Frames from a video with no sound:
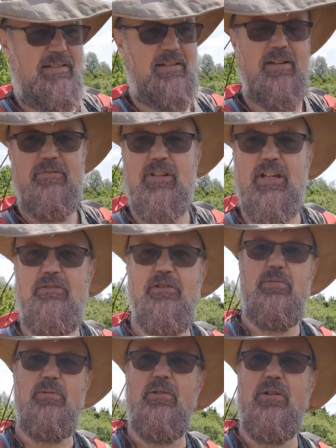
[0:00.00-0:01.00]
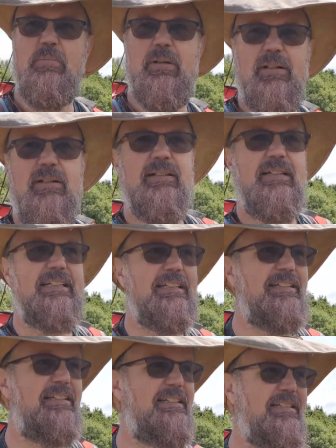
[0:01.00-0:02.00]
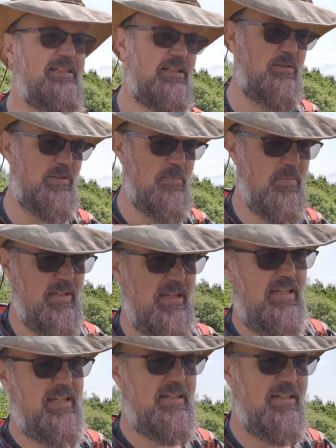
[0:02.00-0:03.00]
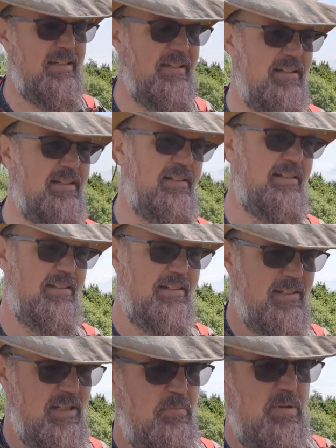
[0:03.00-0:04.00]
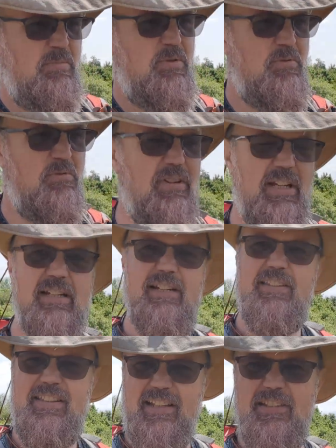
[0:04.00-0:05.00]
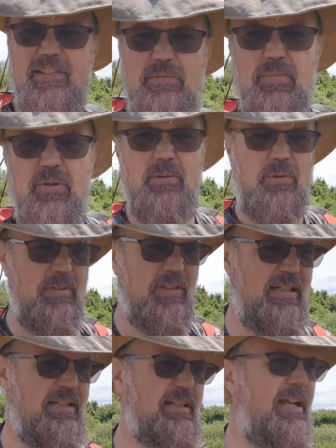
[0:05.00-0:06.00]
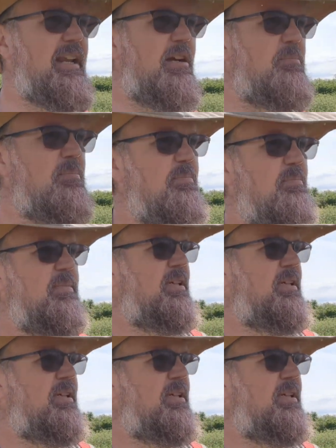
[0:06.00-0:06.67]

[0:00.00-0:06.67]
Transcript: Don't have to go for a walk, but do something. Be moving. I think that's important. Getting up and